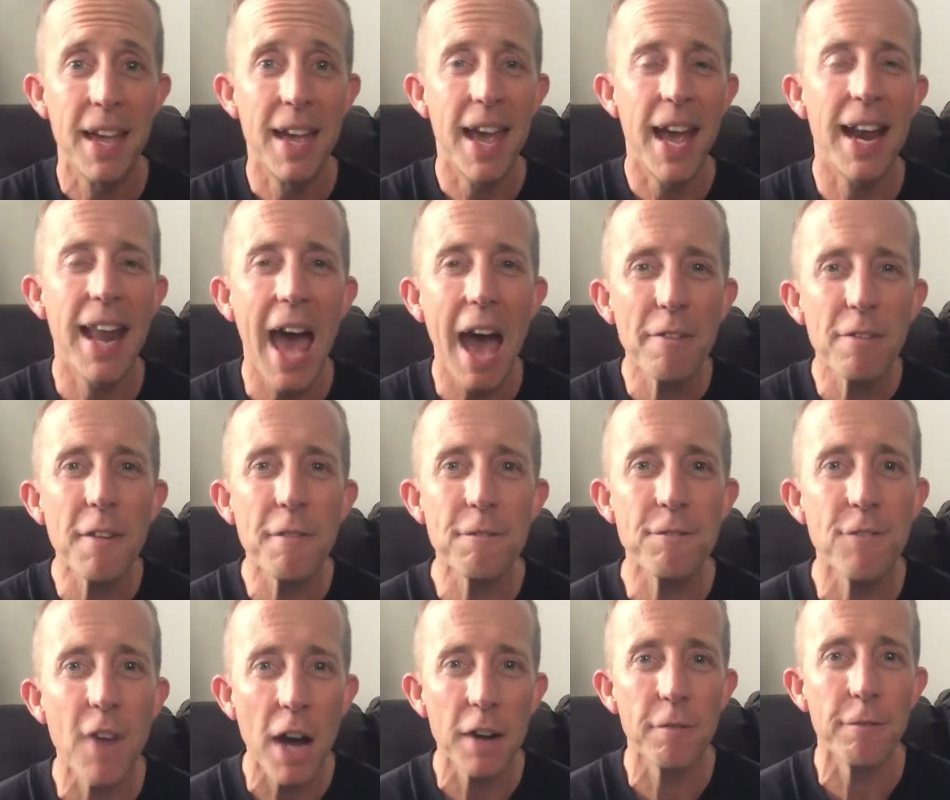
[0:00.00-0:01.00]
and have a
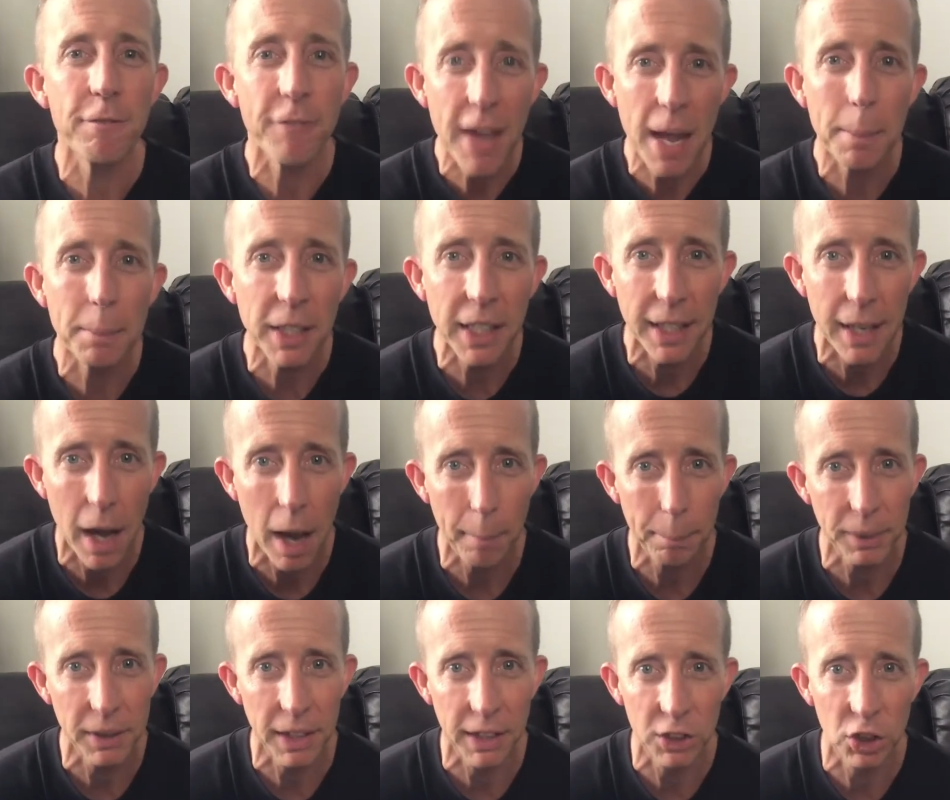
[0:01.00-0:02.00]
fun family
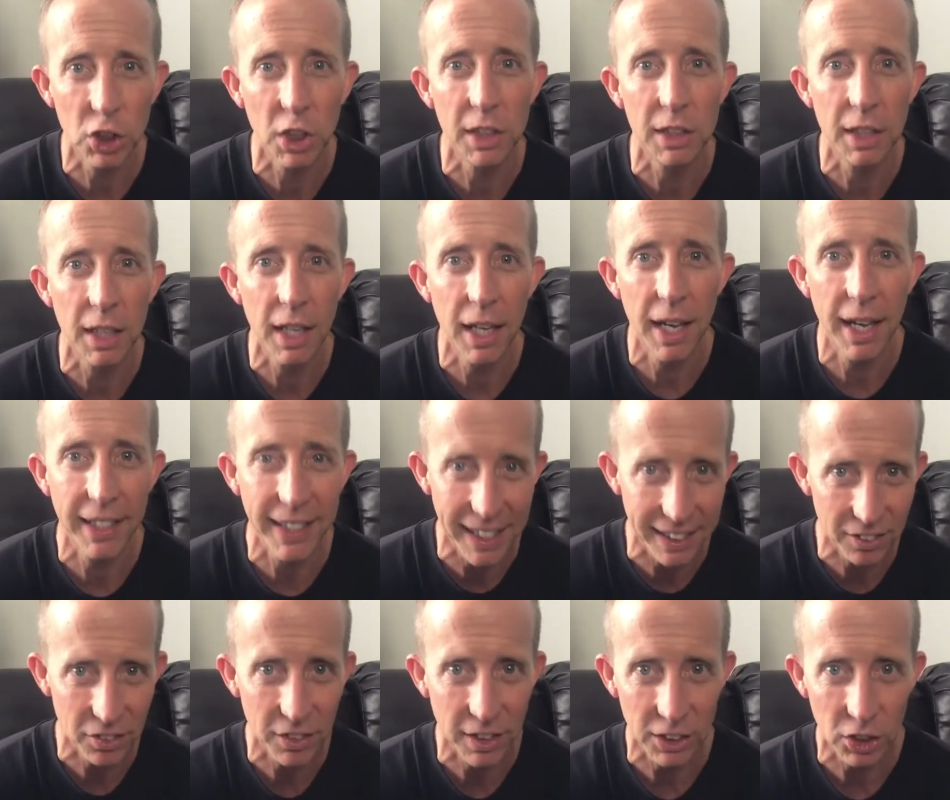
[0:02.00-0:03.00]
competition
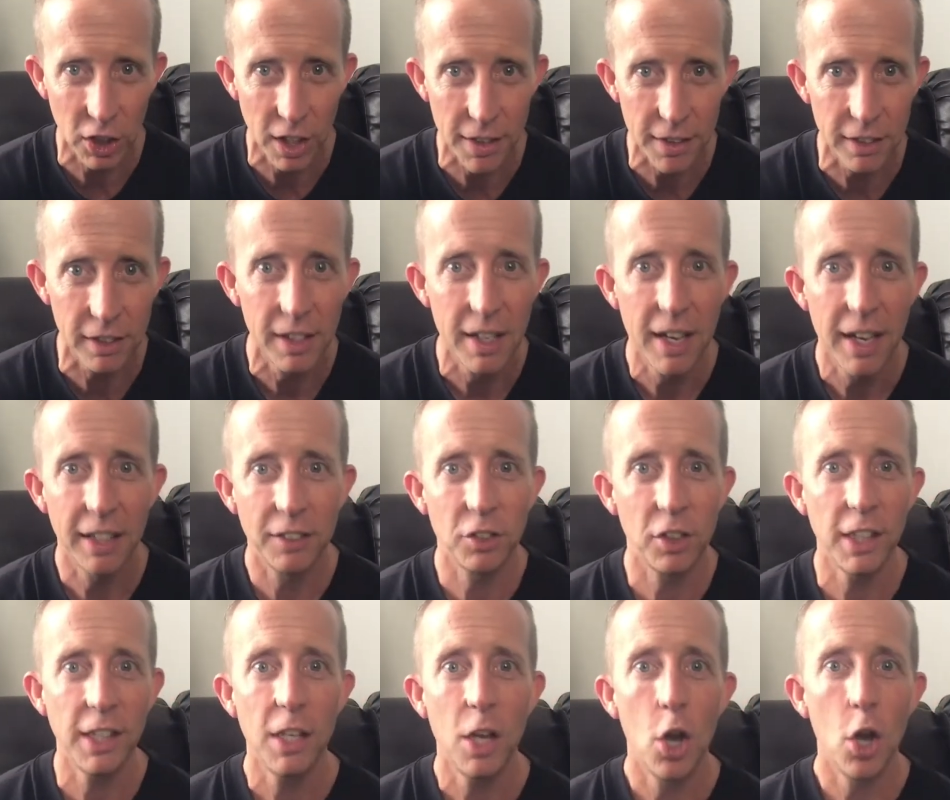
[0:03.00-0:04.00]
against each other and
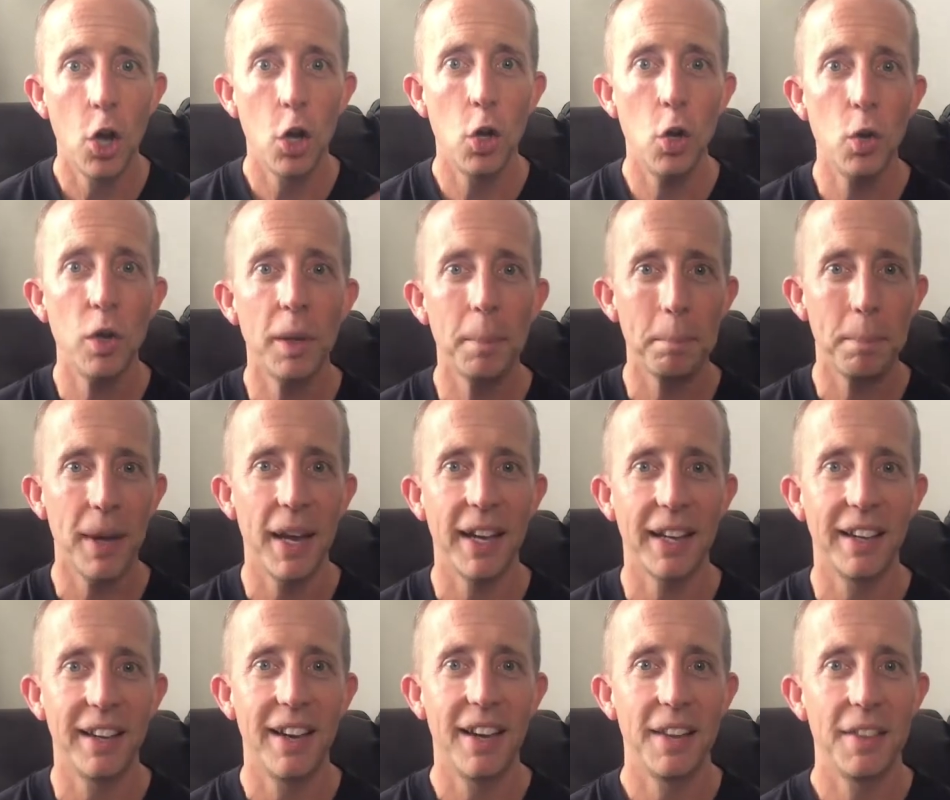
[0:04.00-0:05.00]
see who can
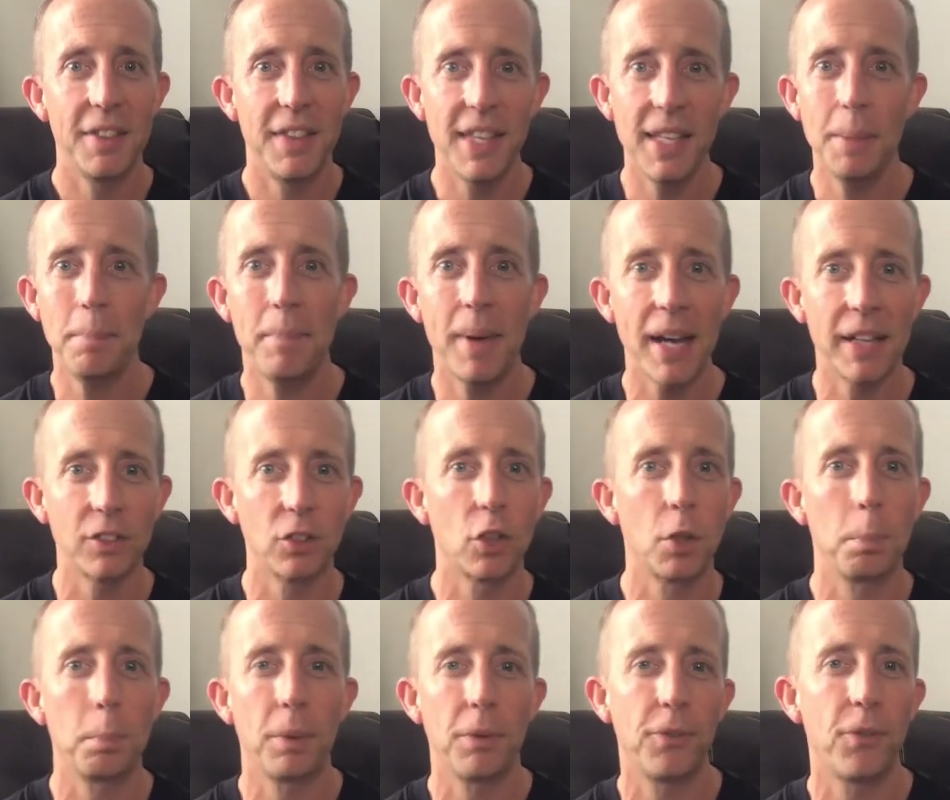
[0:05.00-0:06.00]
pick the
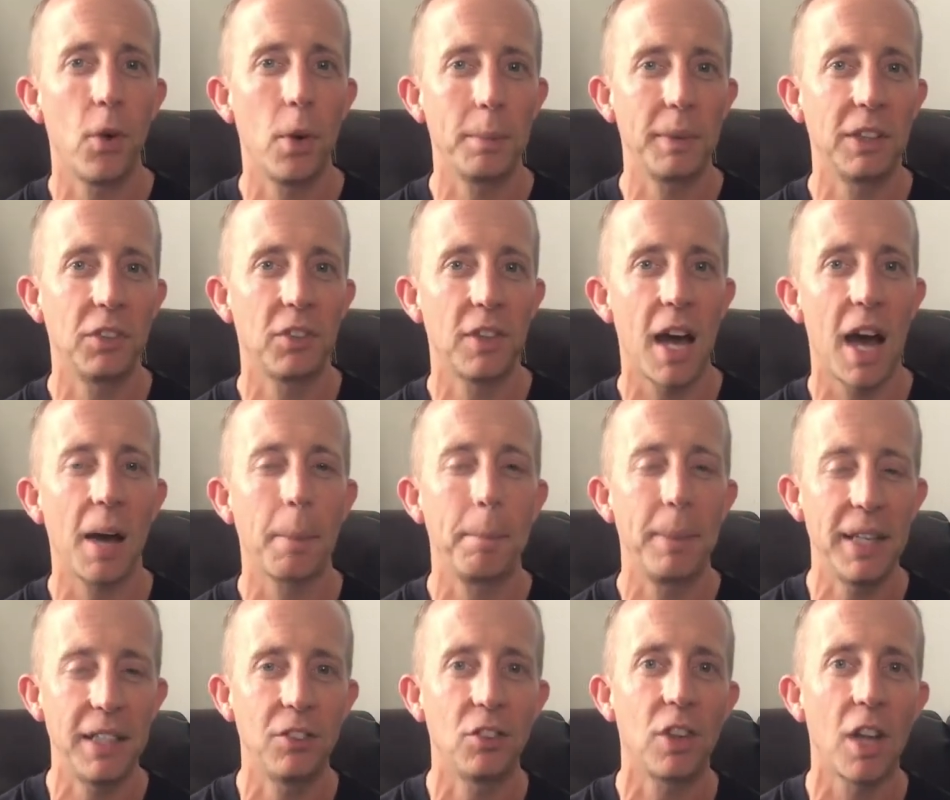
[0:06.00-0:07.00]
best performing stock
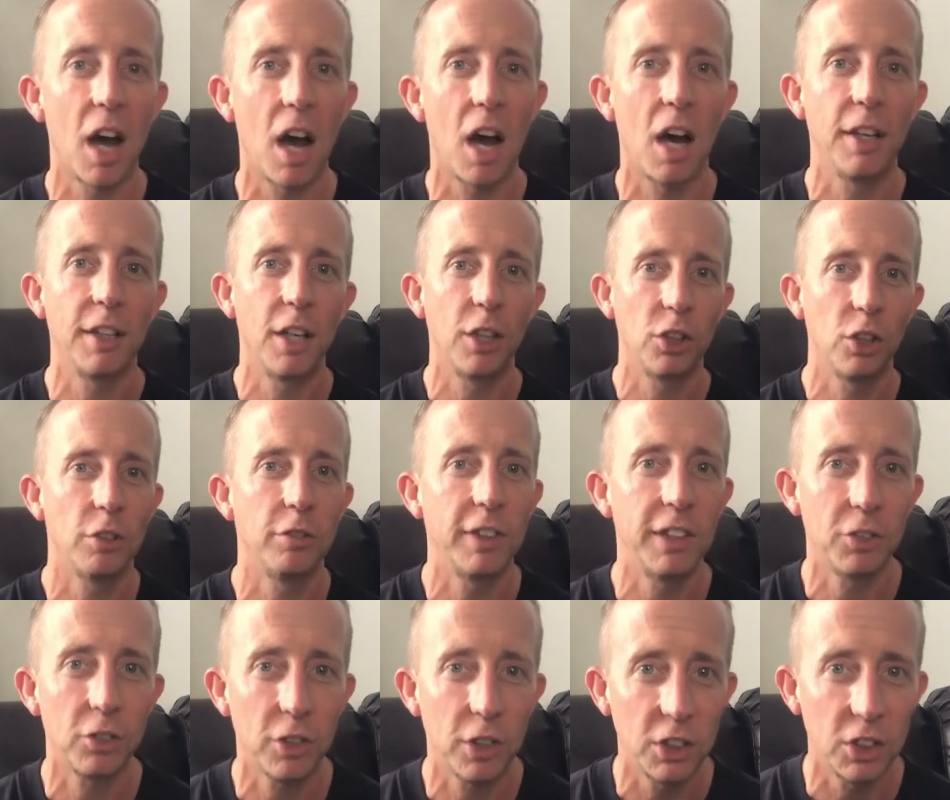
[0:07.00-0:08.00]
based on your
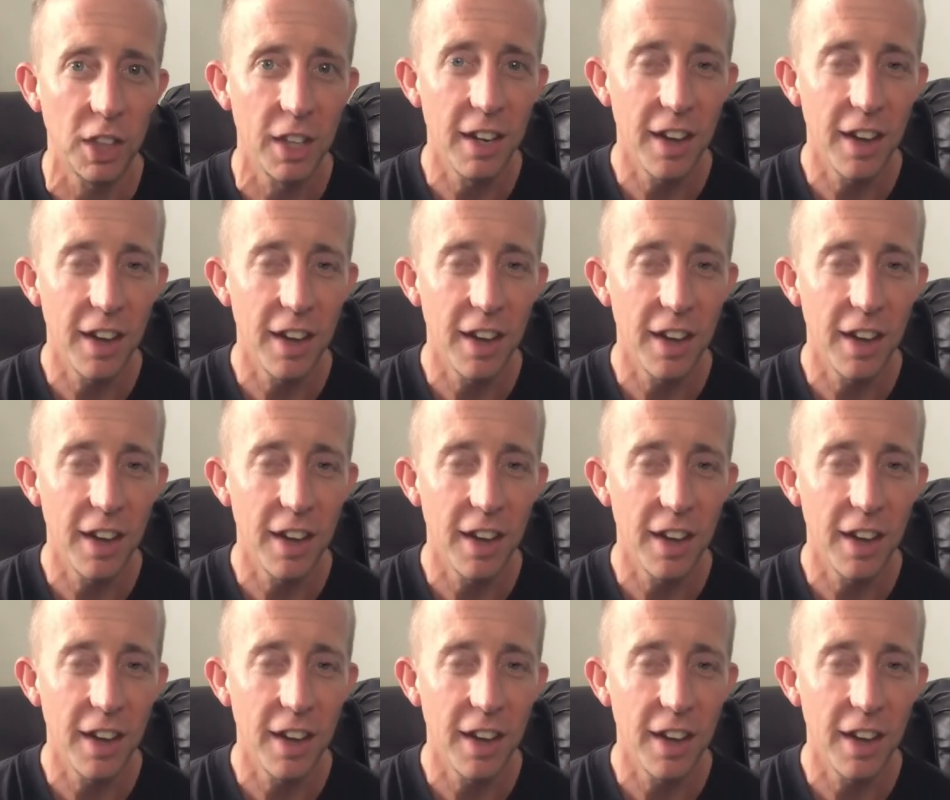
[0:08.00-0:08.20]
research.